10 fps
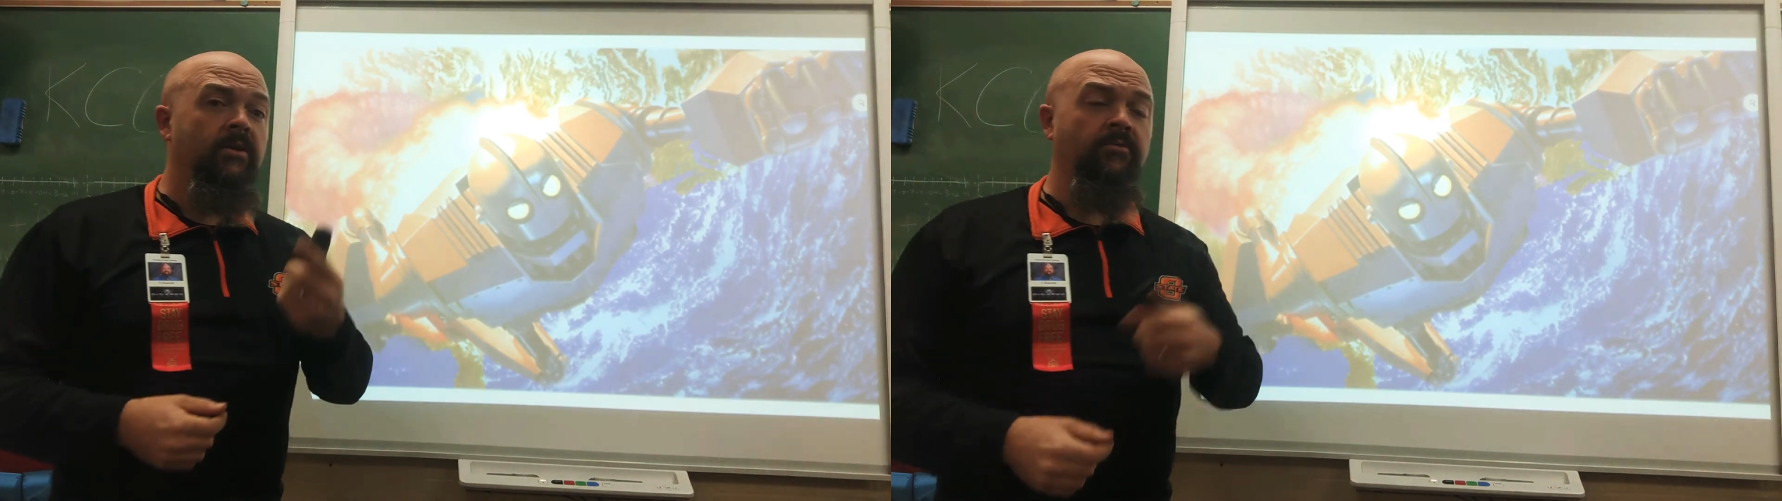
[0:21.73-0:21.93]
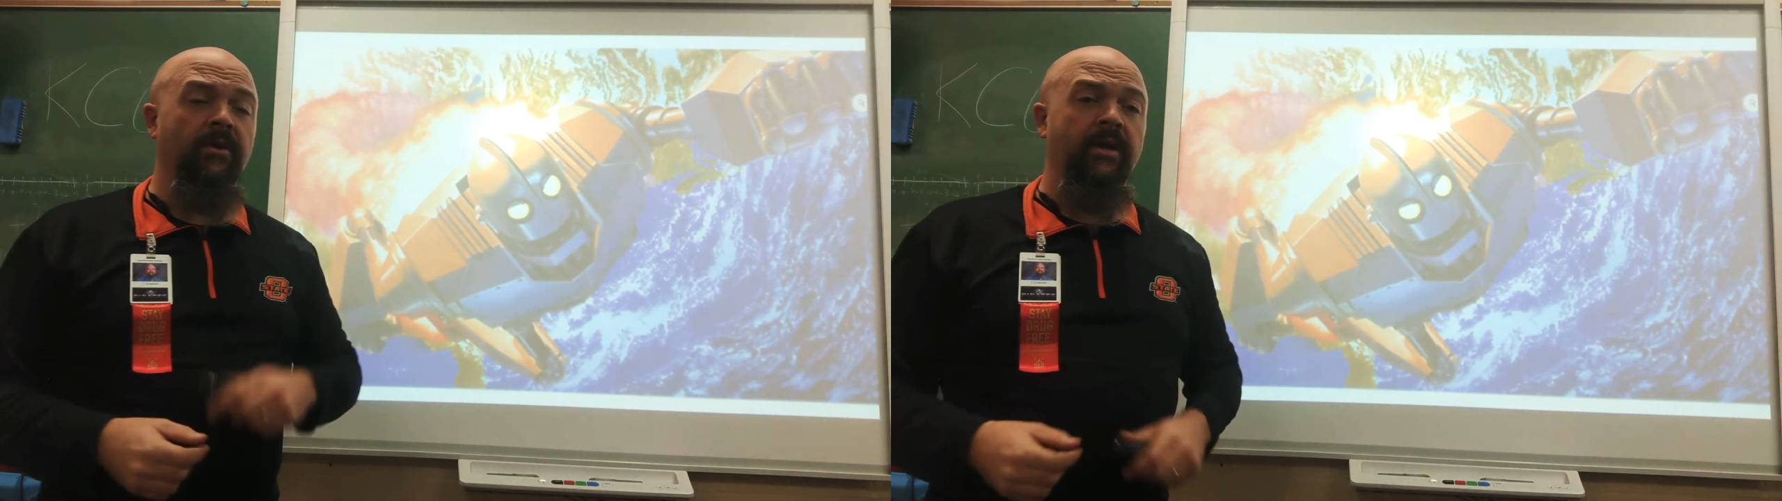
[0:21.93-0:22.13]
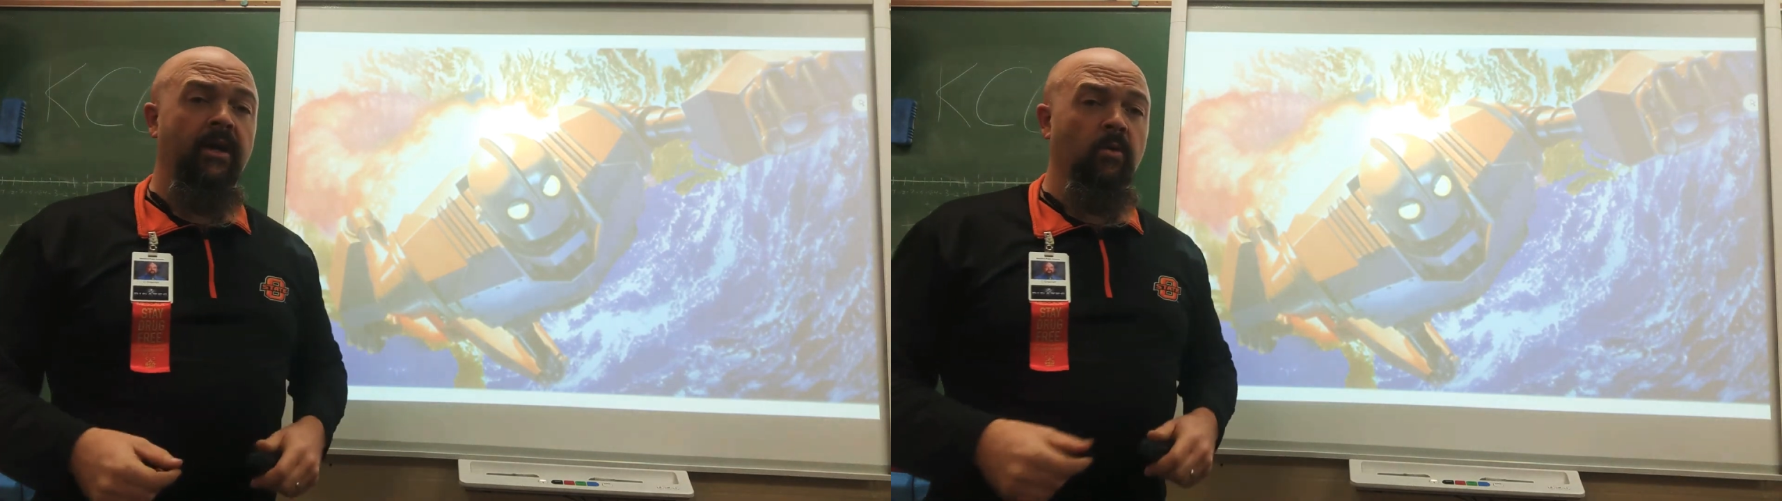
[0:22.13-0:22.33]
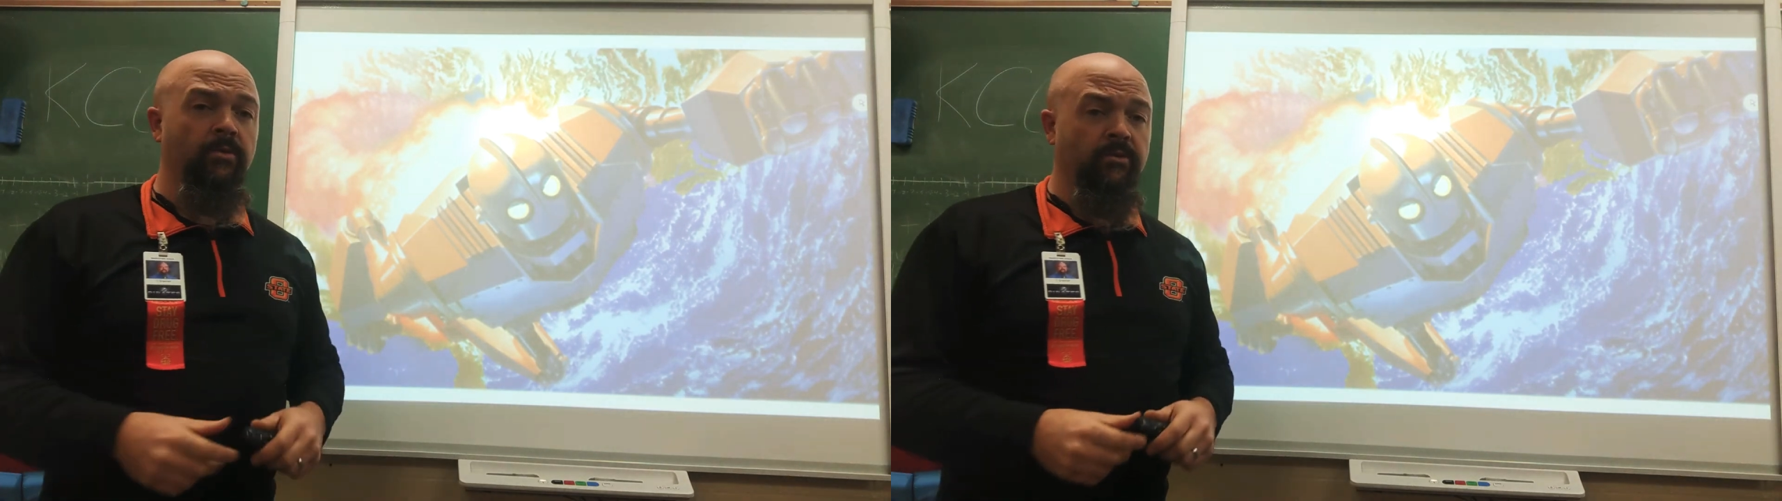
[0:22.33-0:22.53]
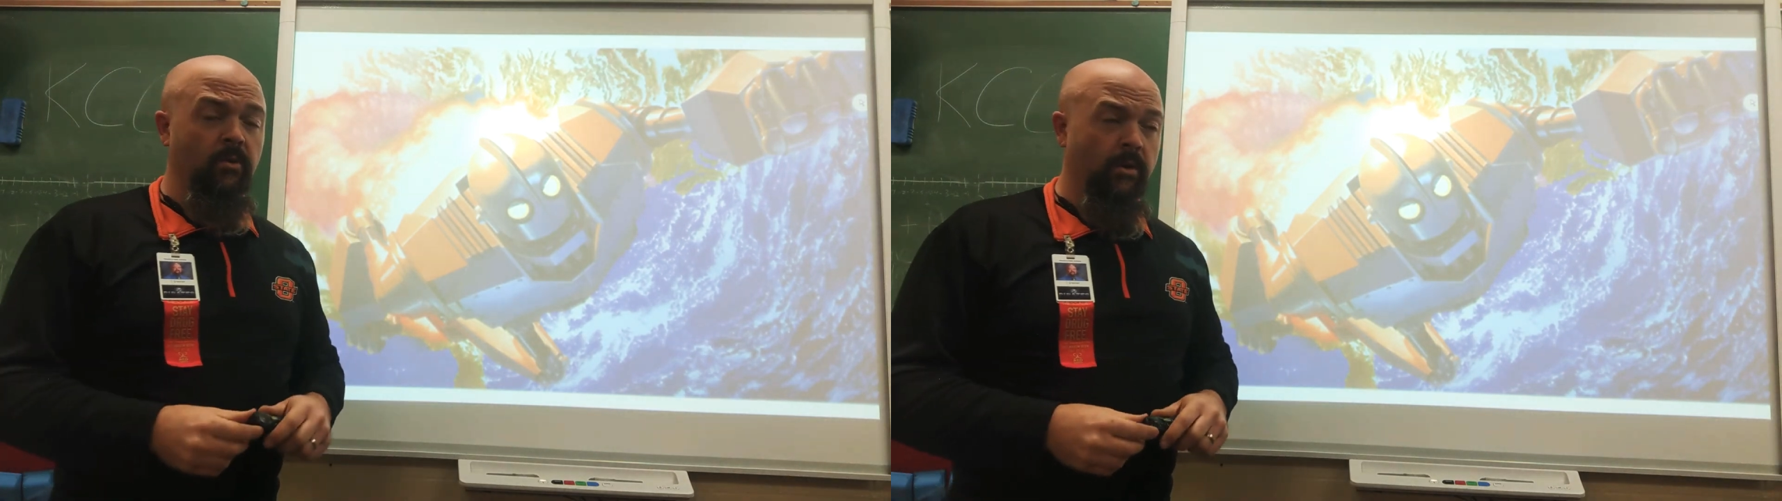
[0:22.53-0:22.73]
to find out
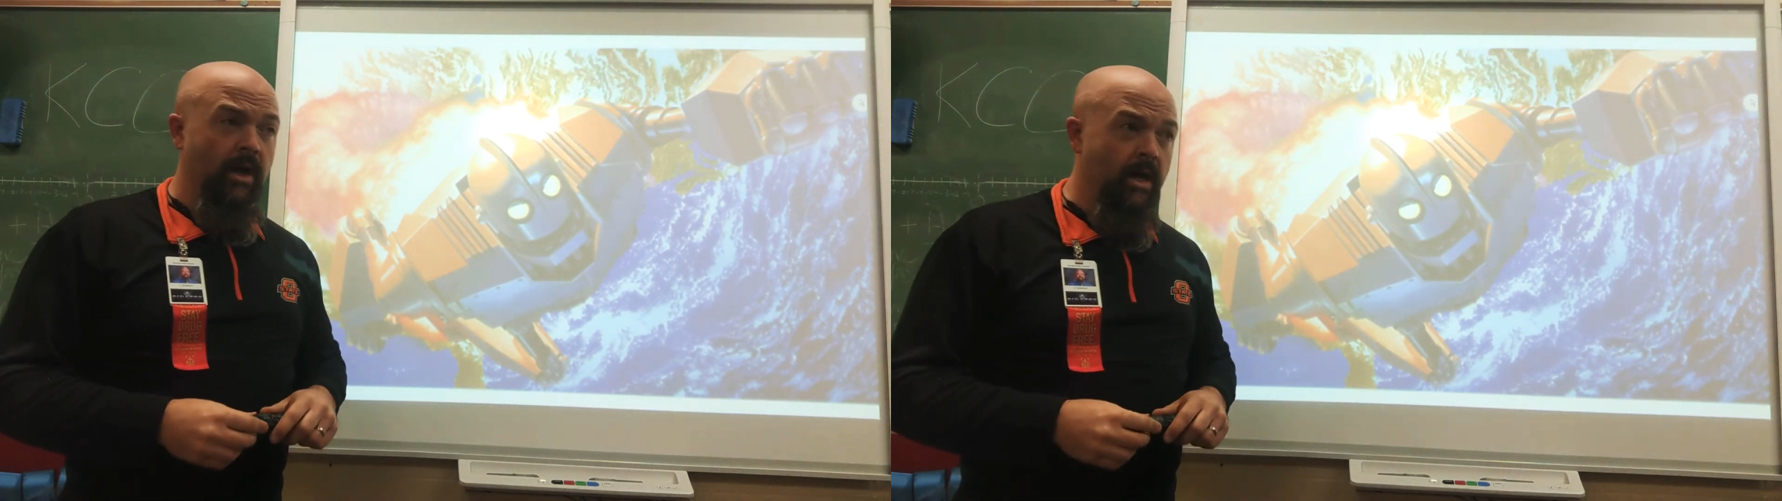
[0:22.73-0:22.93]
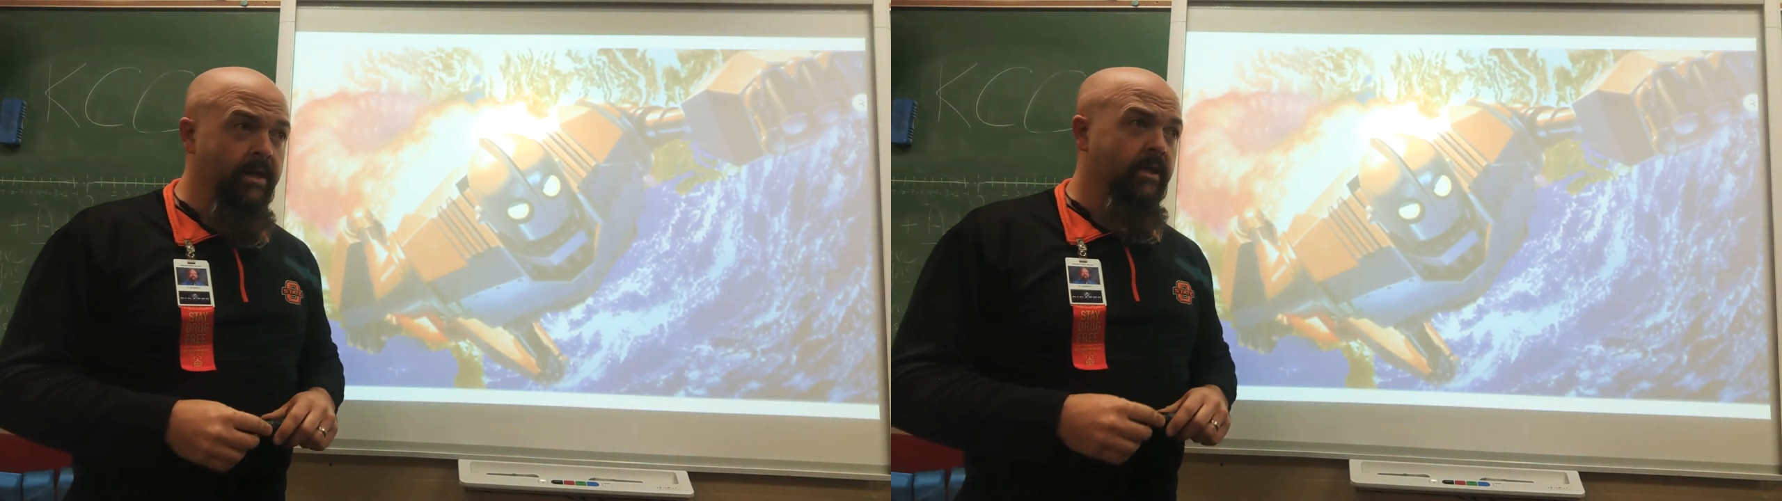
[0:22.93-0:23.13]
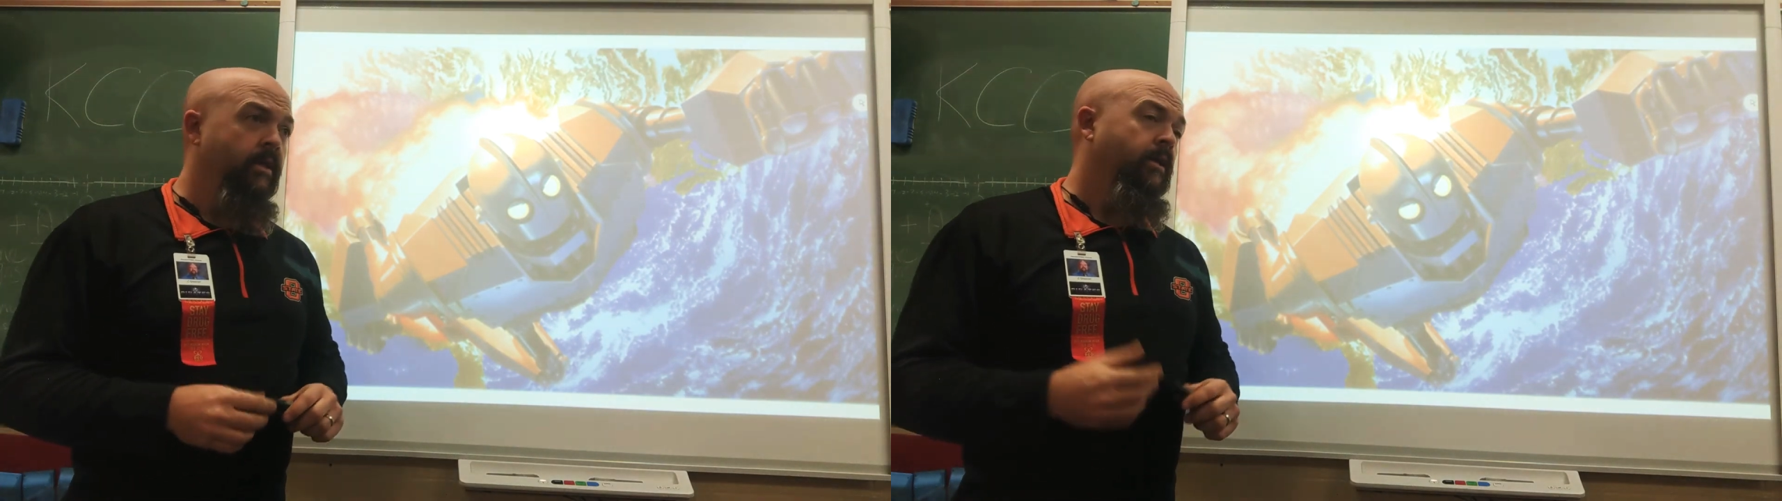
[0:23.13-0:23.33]
what's going on,